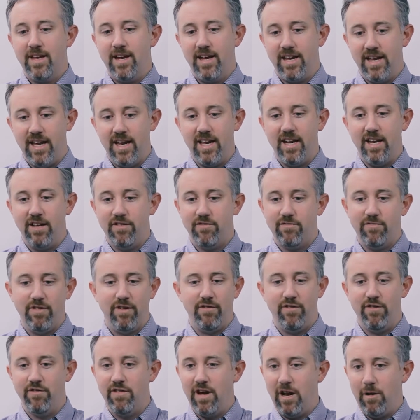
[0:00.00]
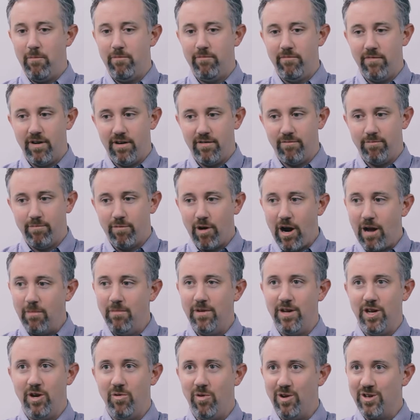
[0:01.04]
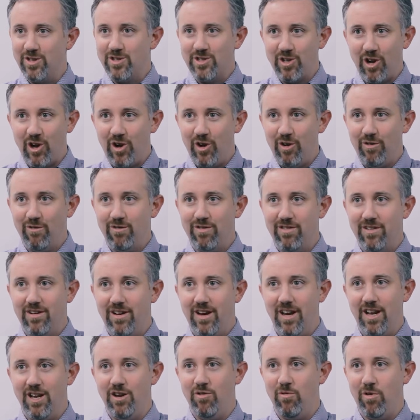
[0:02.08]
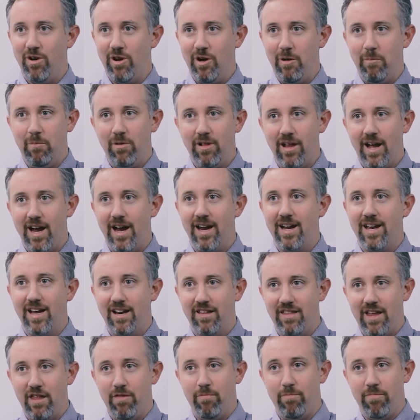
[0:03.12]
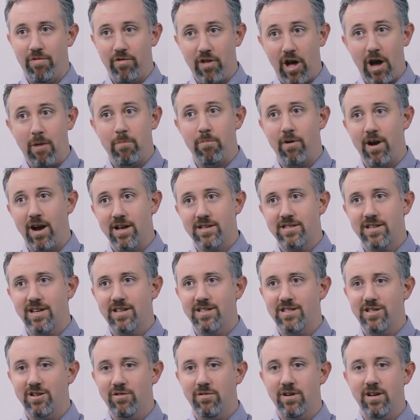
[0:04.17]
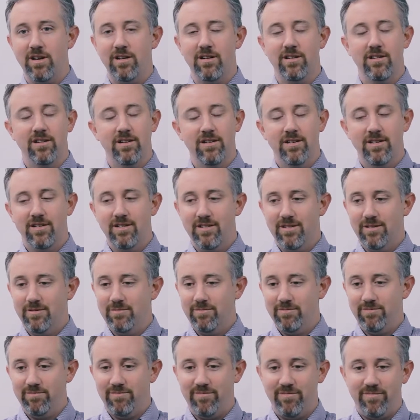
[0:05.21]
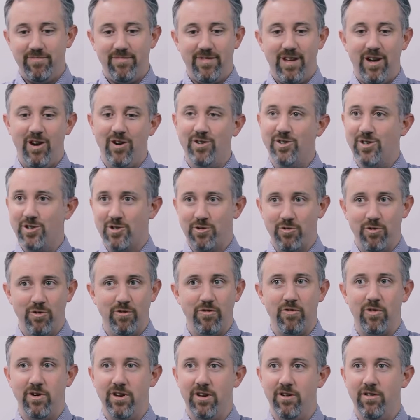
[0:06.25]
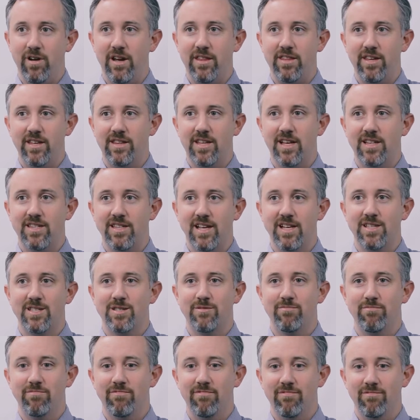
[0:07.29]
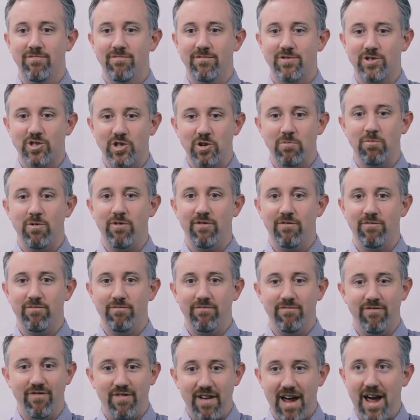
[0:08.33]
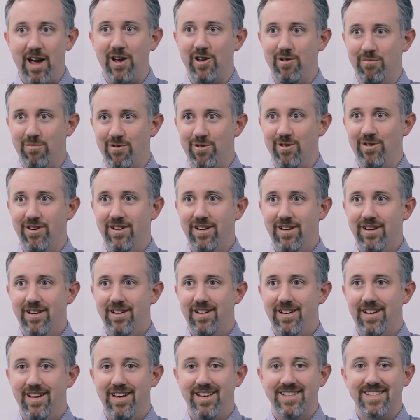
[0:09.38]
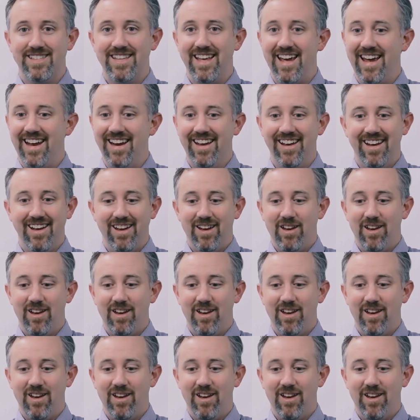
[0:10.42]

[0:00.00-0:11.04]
Again, if you've got a problem that you want to solve and you want to apply kind of that thought process to it, here's a tool for you. I think that's super valuable. Is that